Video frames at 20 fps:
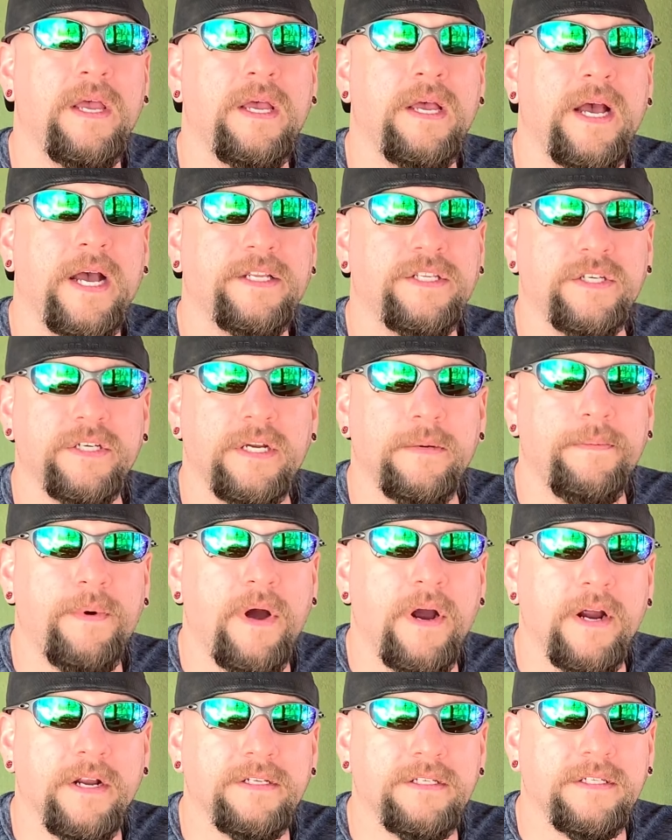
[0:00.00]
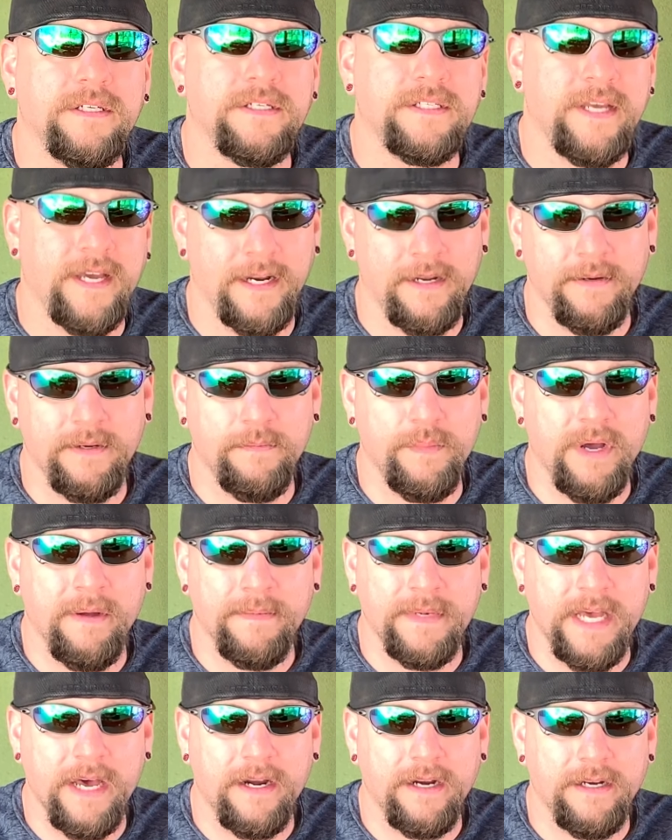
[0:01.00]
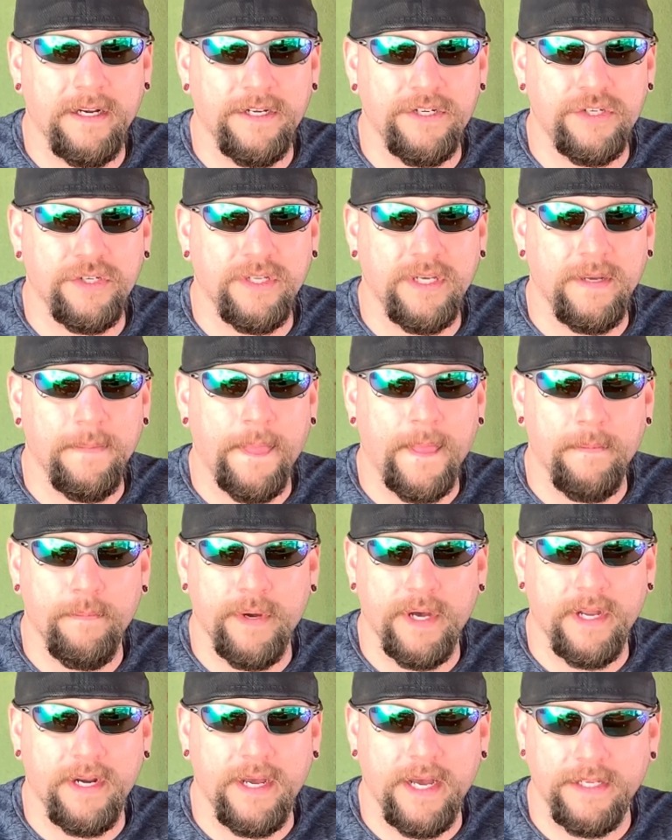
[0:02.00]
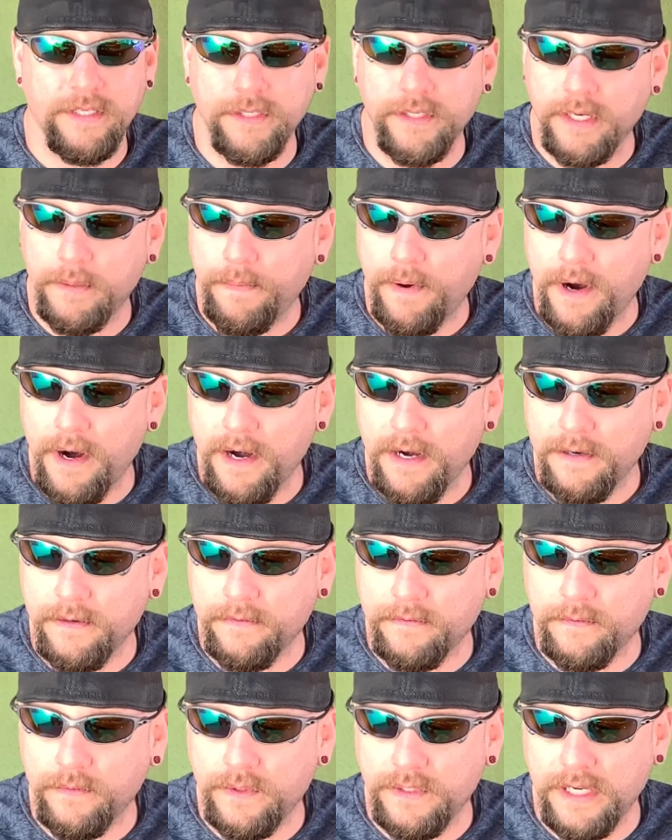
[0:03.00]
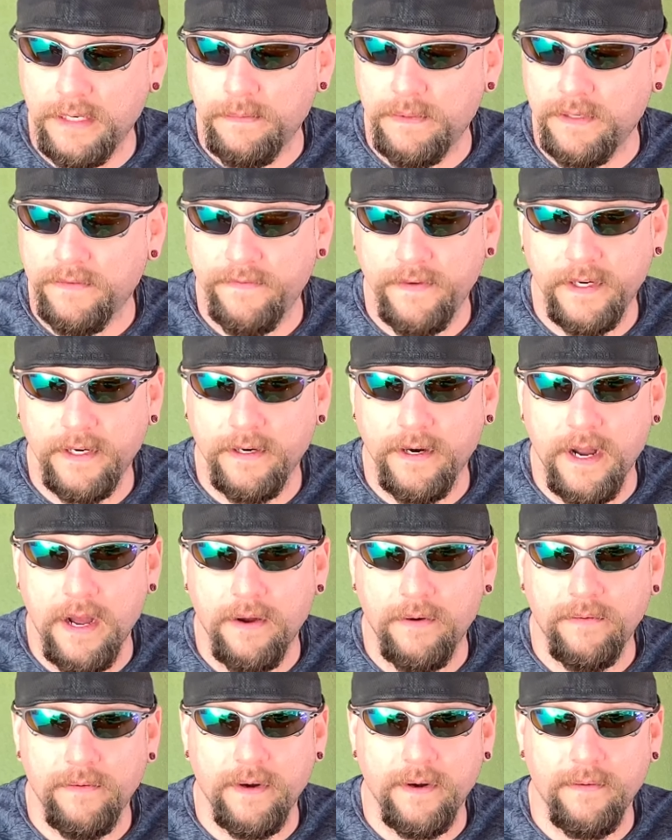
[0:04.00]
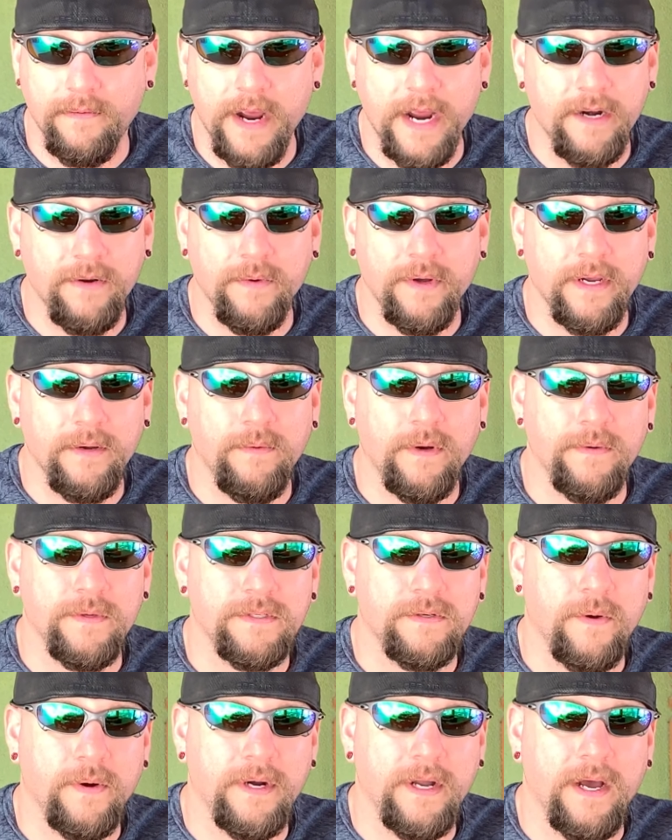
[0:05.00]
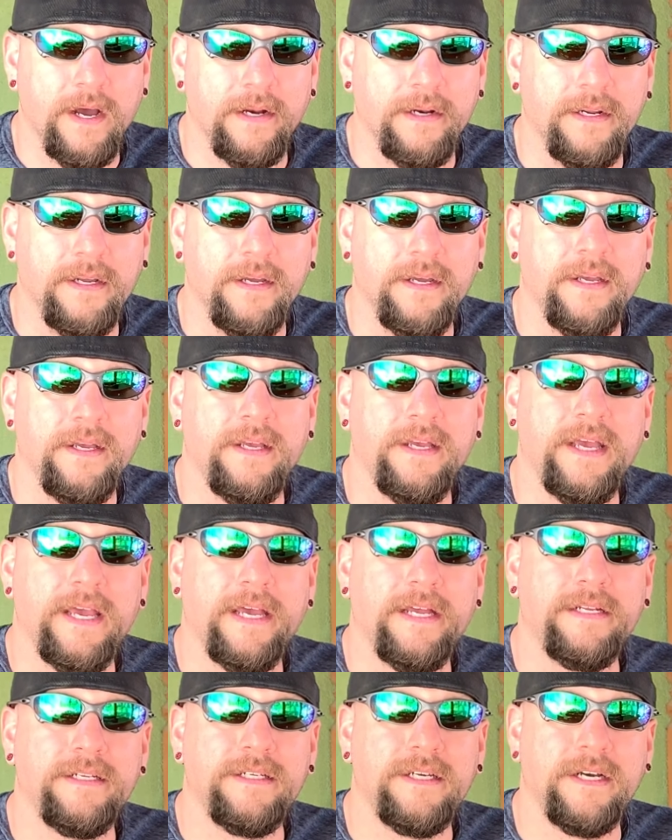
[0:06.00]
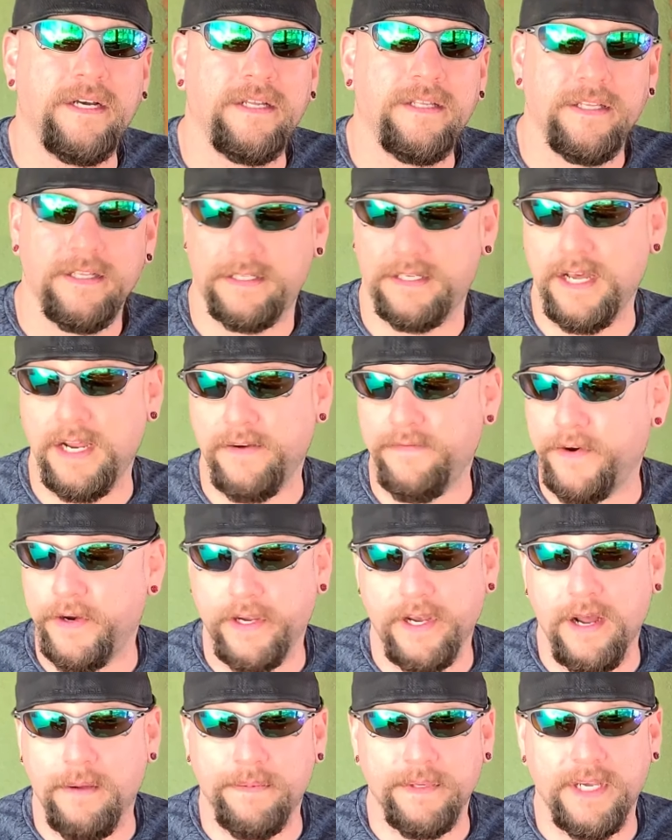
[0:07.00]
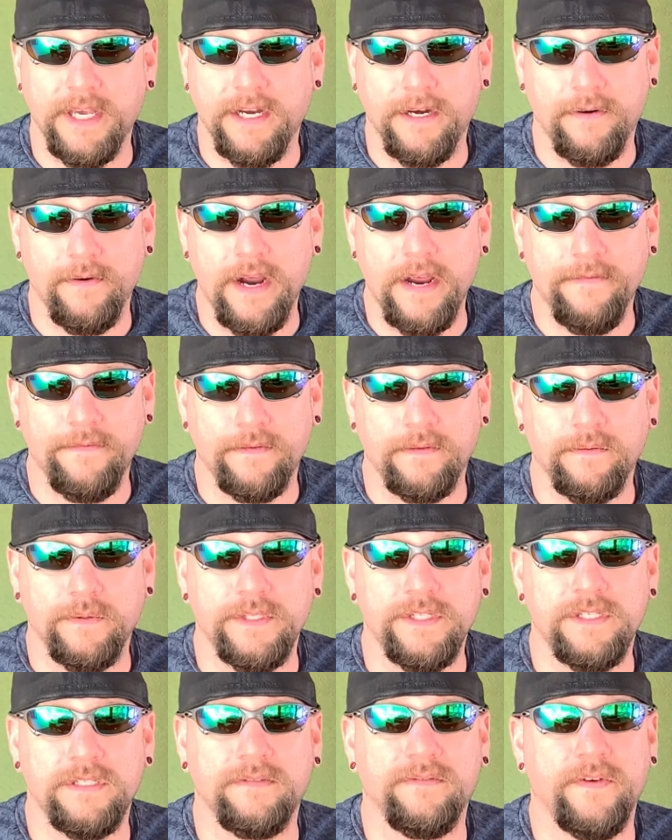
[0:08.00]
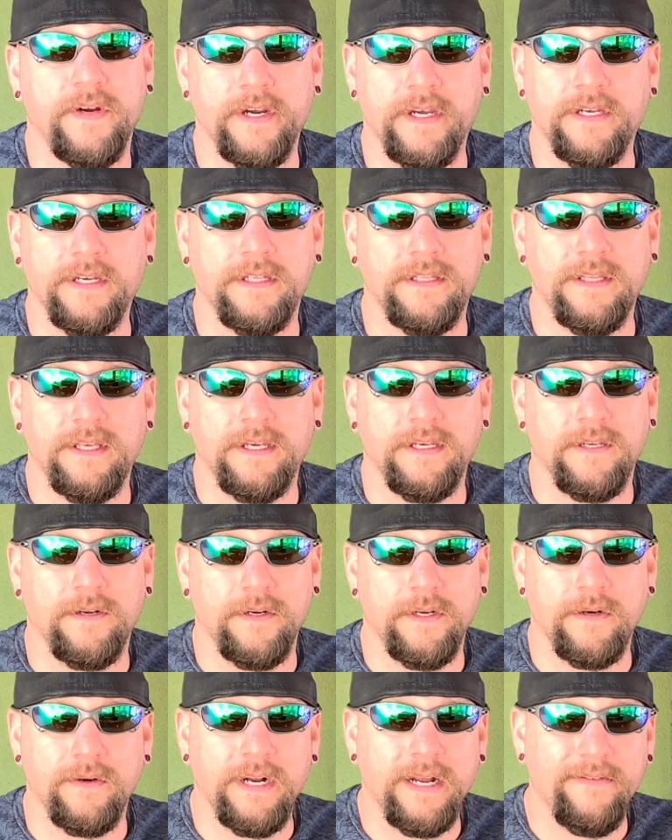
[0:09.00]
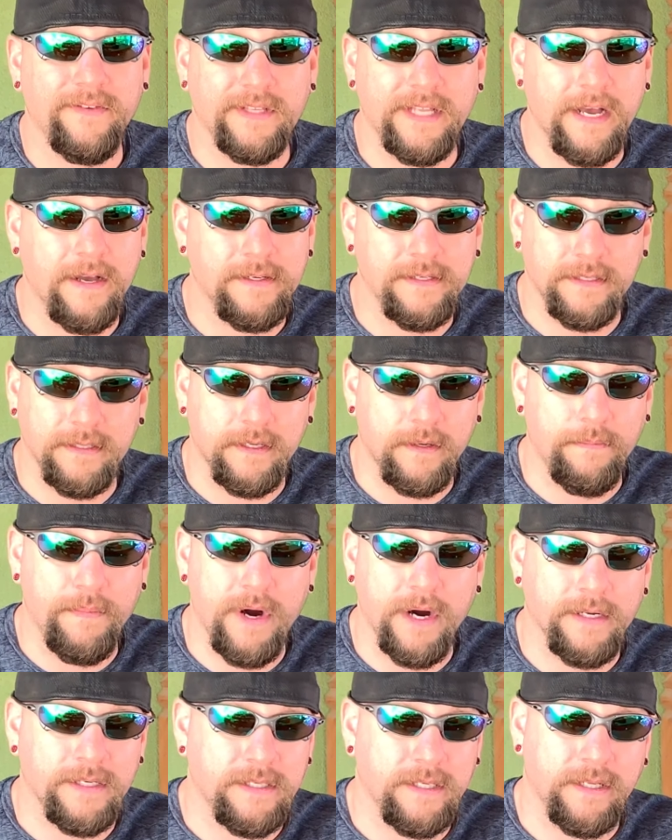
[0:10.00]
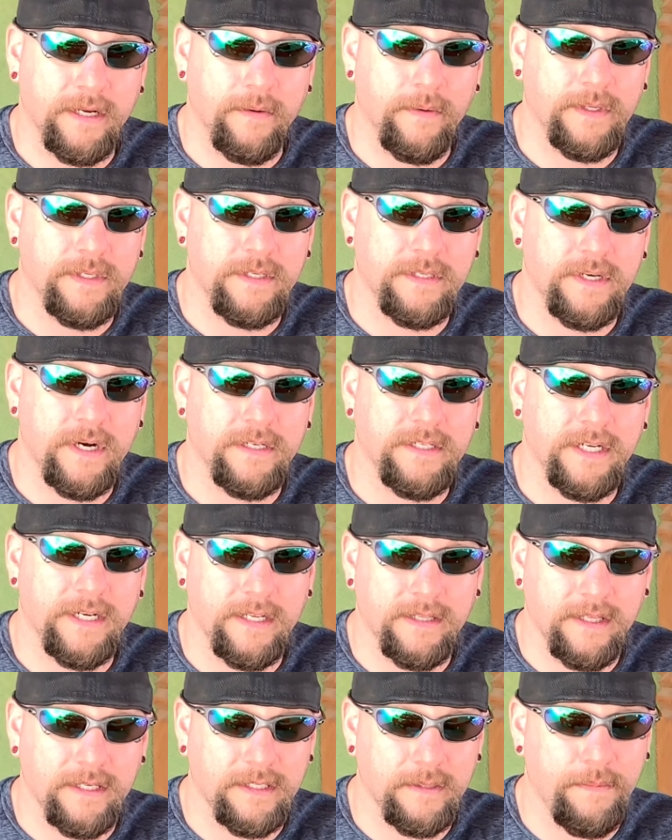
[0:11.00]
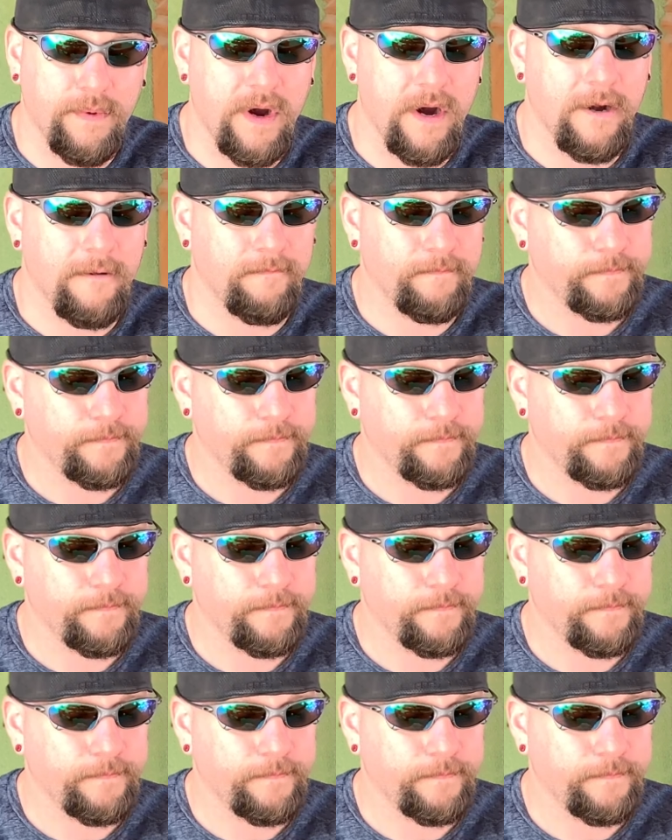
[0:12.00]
I took it apart. I was kind of bummed out initially, but I took it apart, was able to figure out right away what was going on. And uh, it's not a very complicated rifle, which is a very good thing. You know, you don't have a thousand little parts in there once you start taking things apart.